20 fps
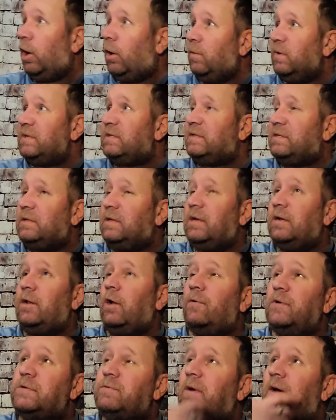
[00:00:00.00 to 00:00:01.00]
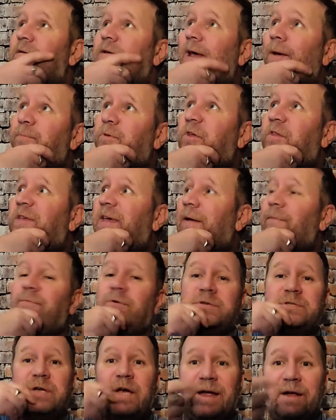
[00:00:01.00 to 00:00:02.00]
lowest we have kept the team
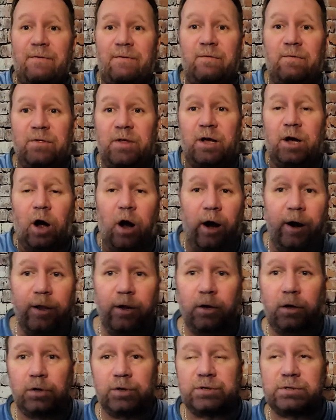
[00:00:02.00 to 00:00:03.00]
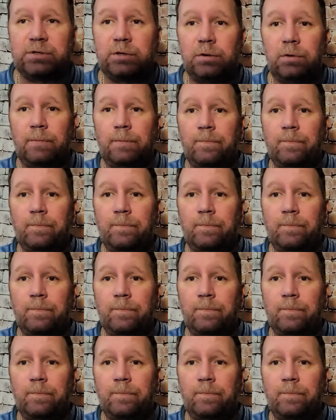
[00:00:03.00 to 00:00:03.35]
was the Cardinals.